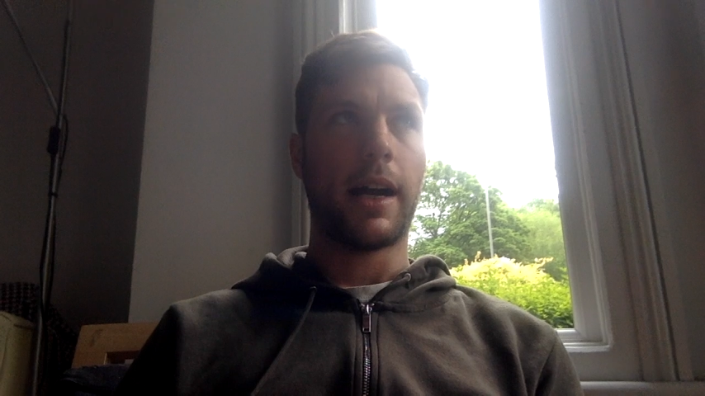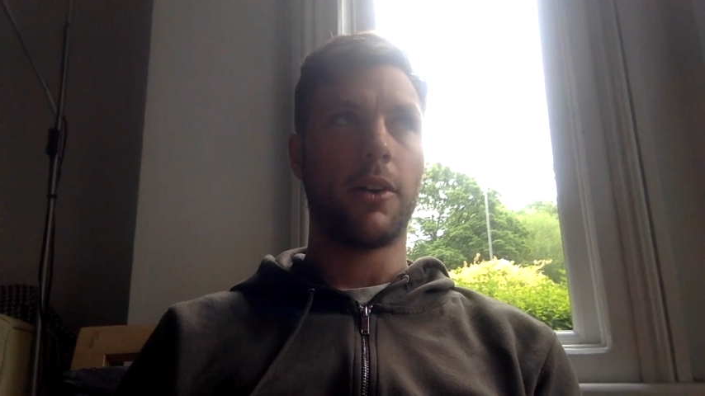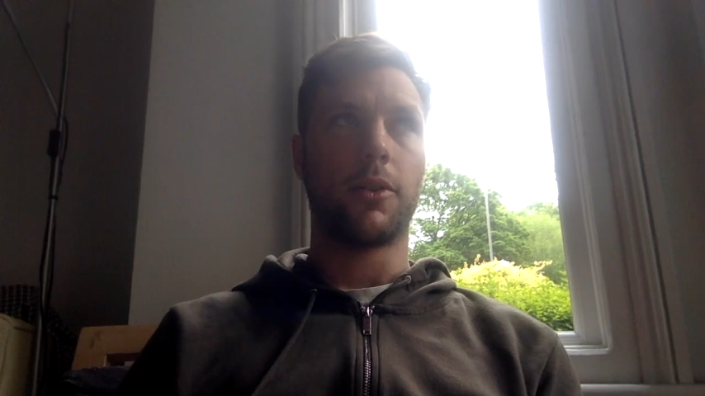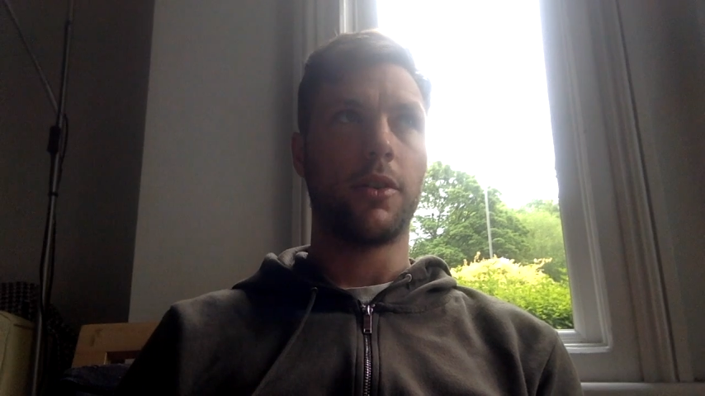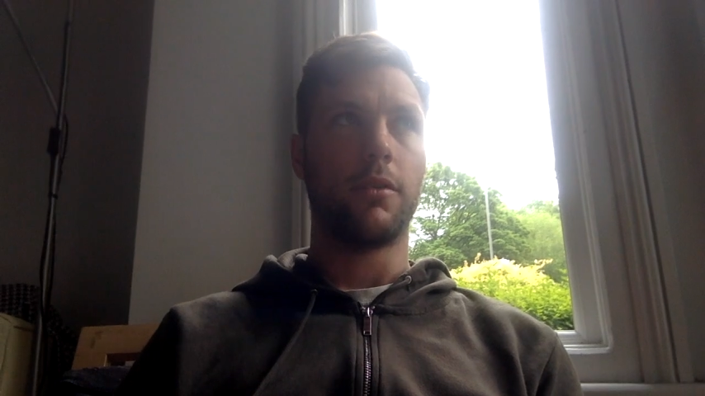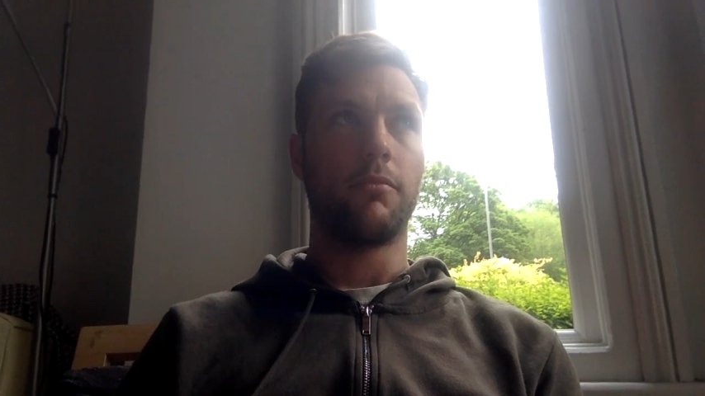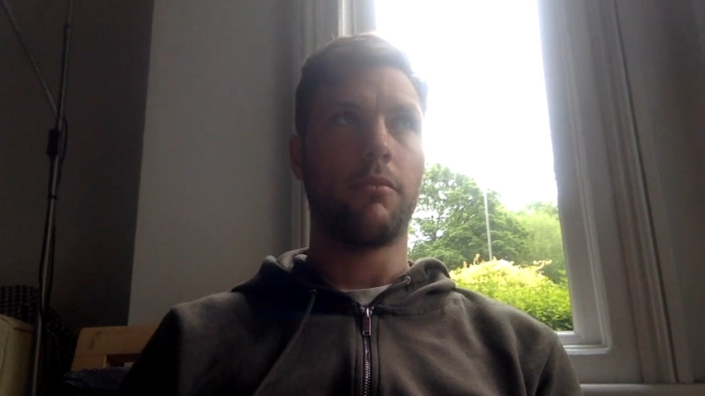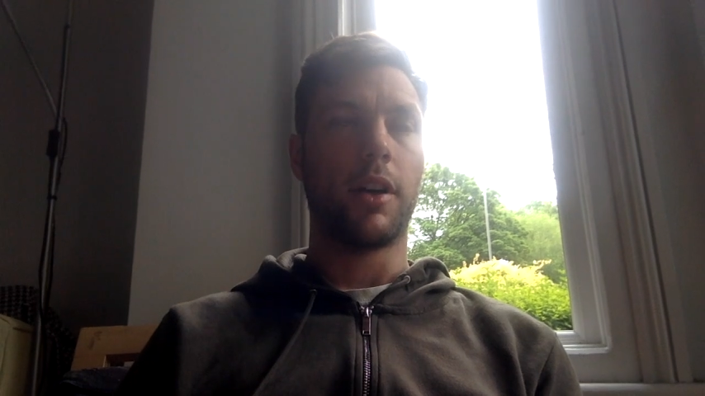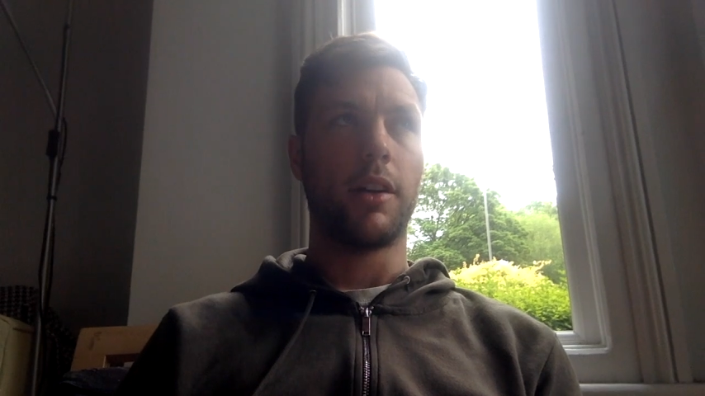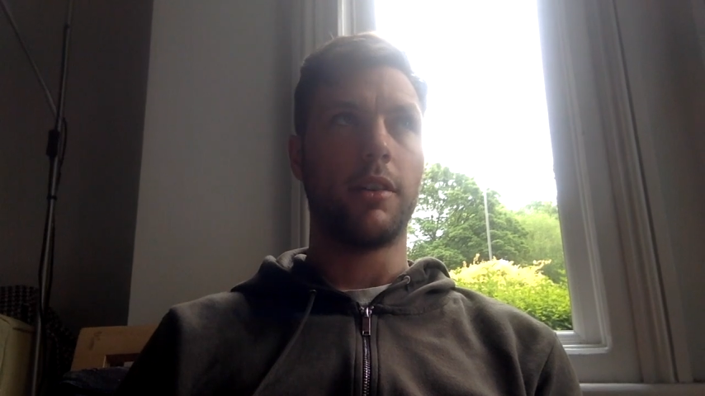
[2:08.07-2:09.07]
how can
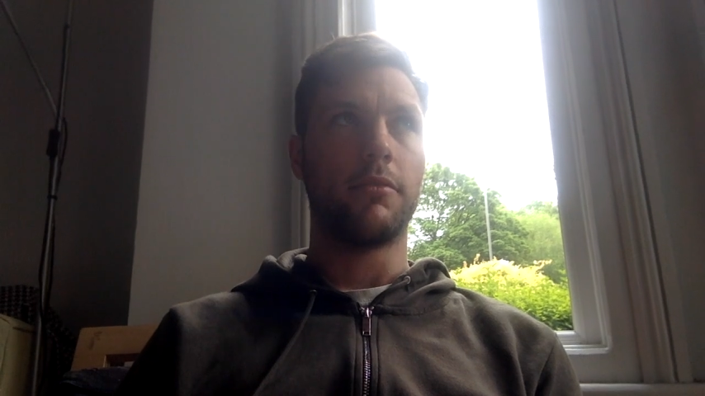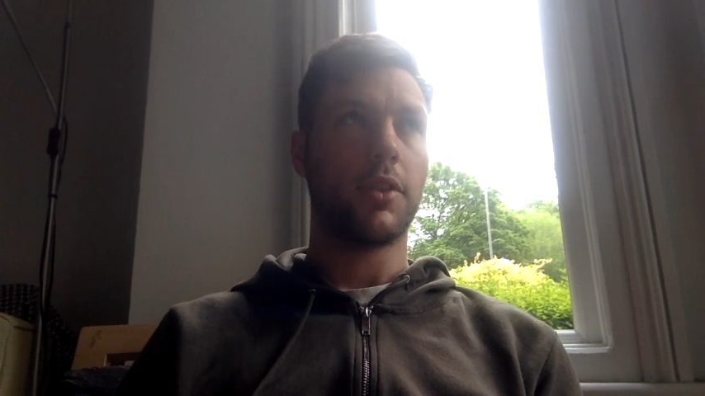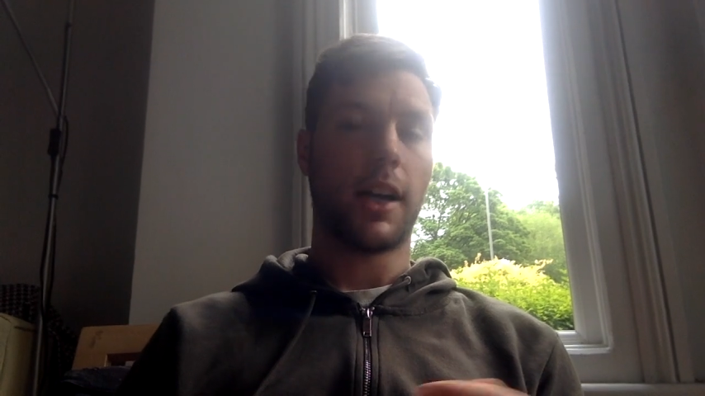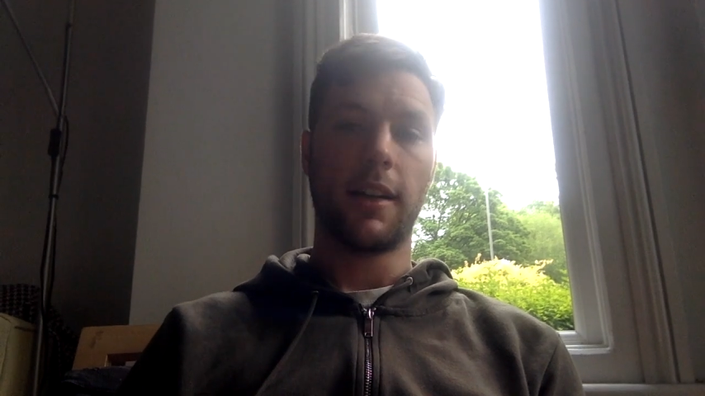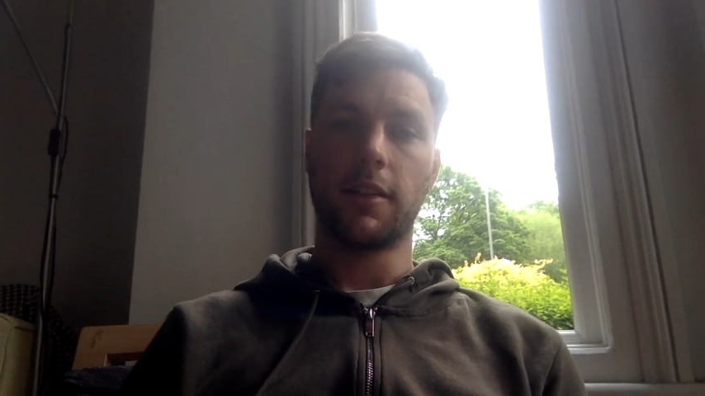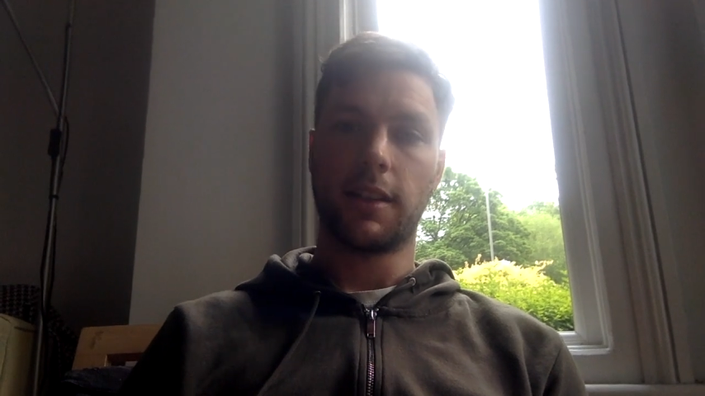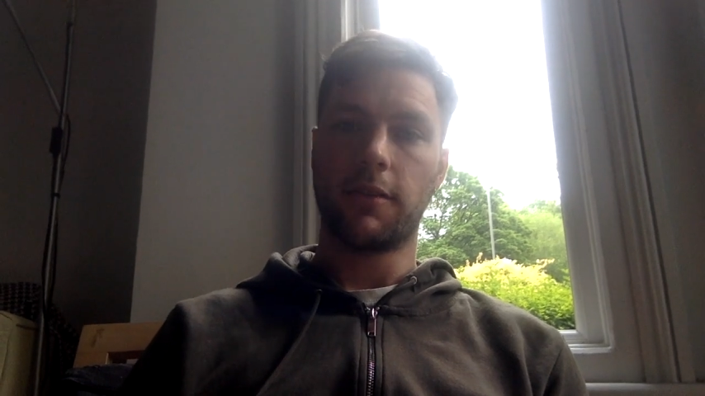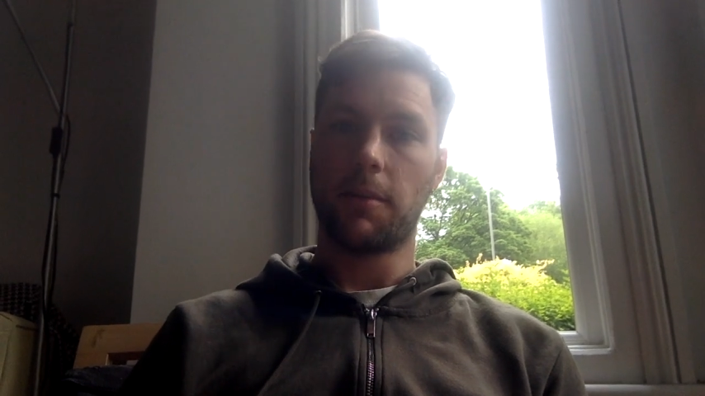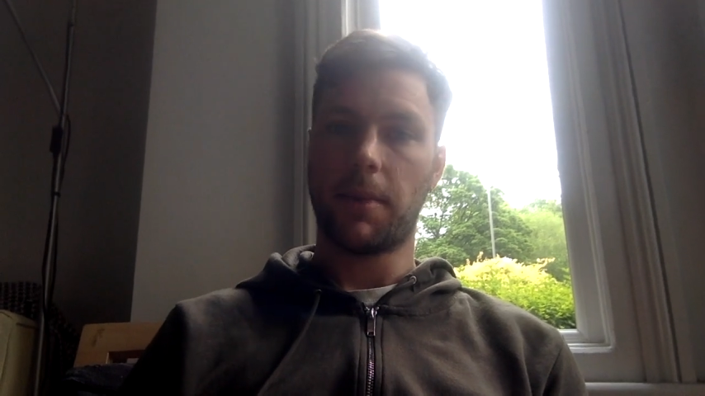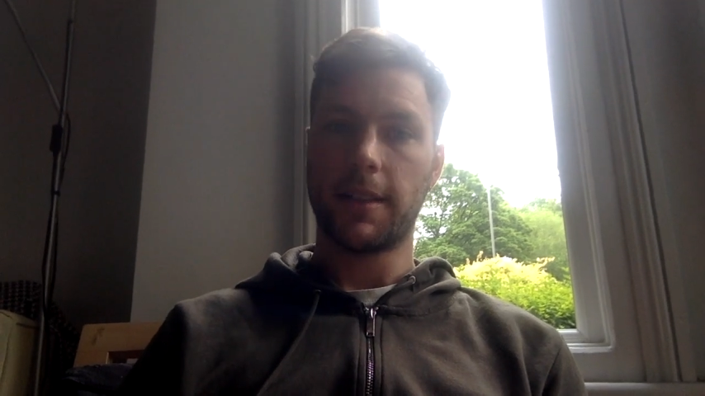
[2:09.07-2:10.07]
a child
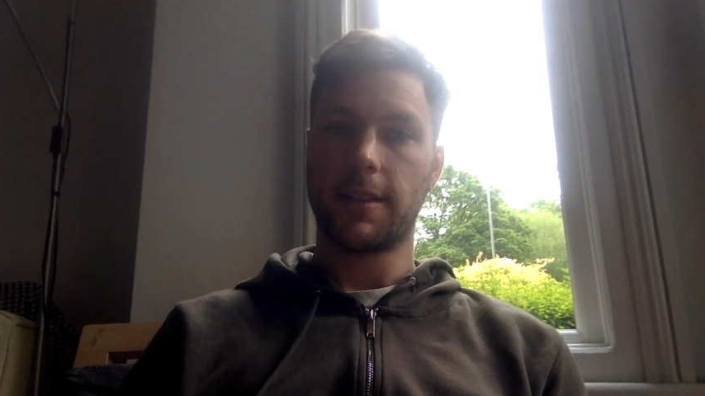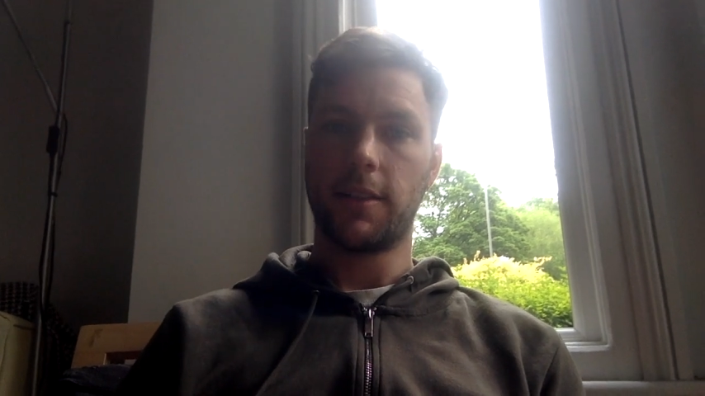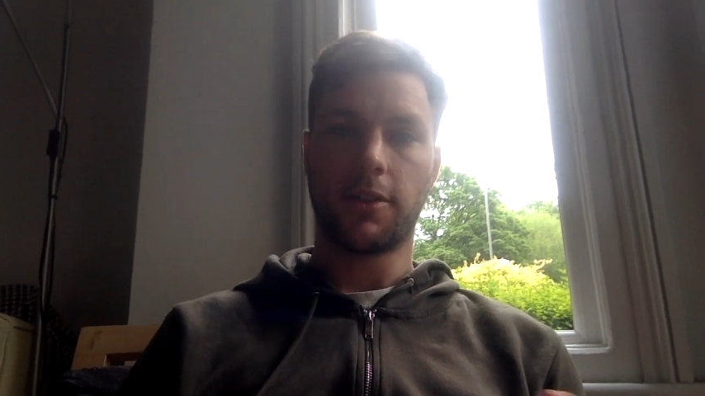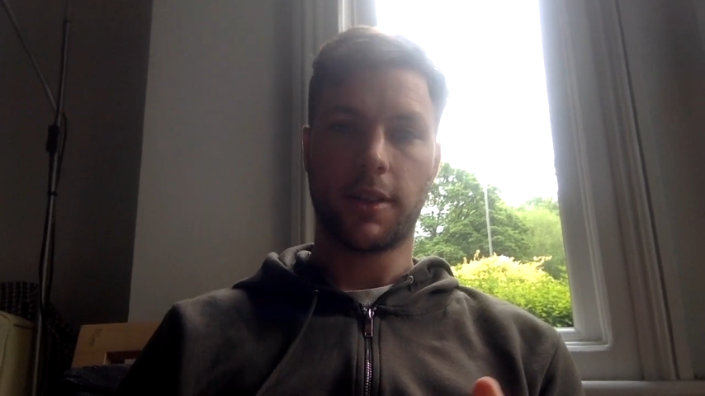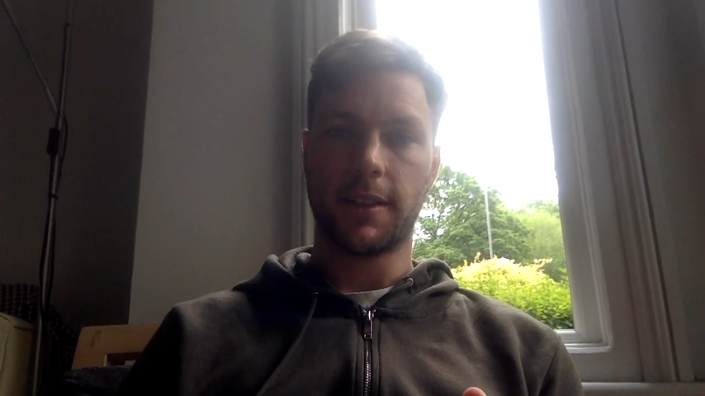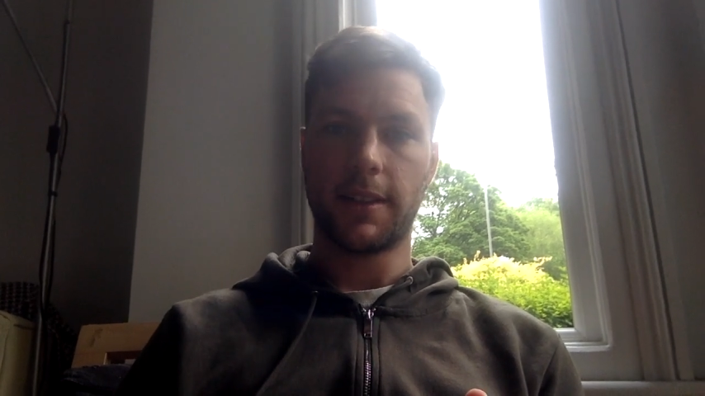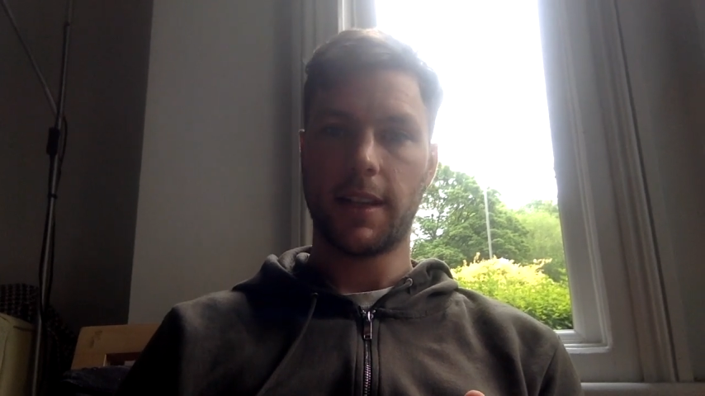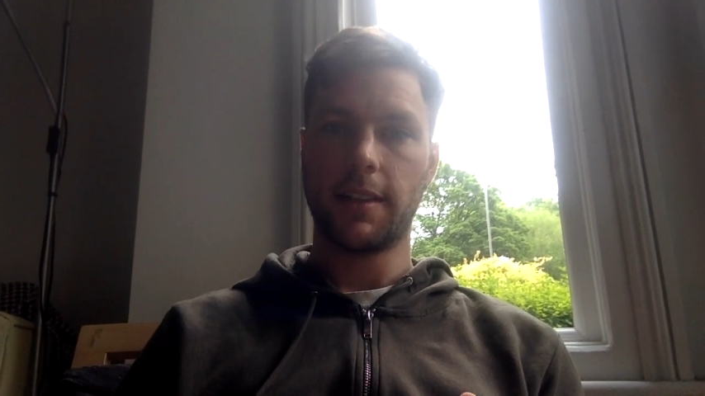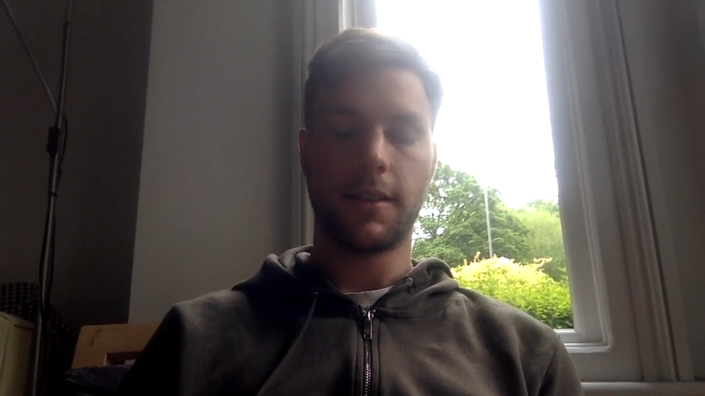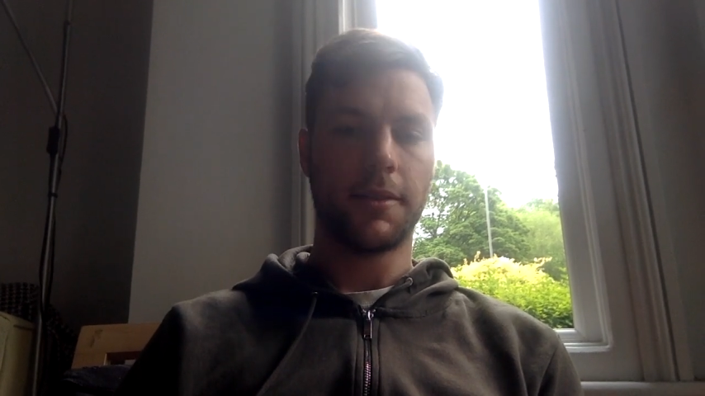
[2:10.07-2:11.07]
give capacity or
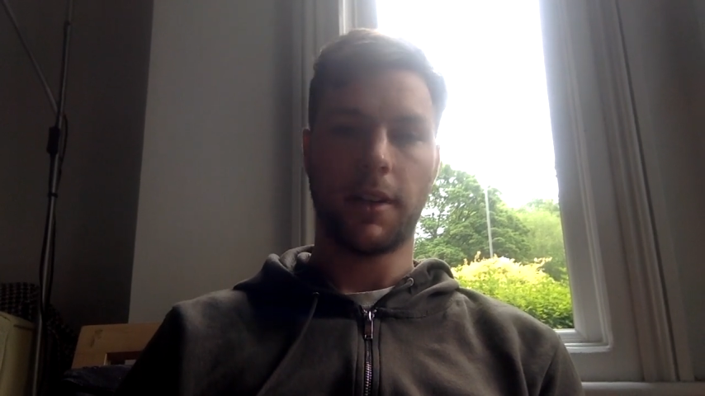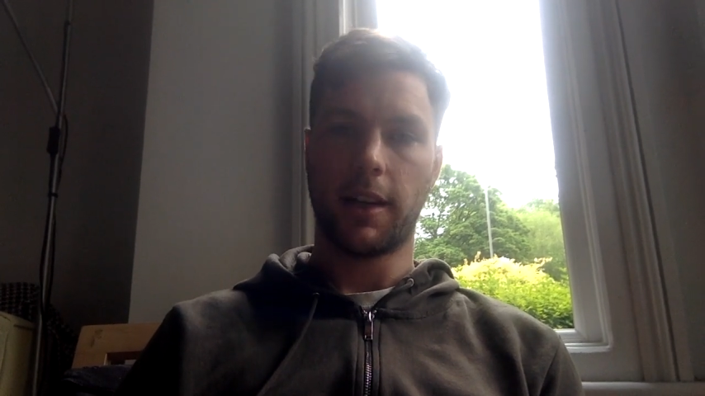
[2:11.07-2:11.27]
consent,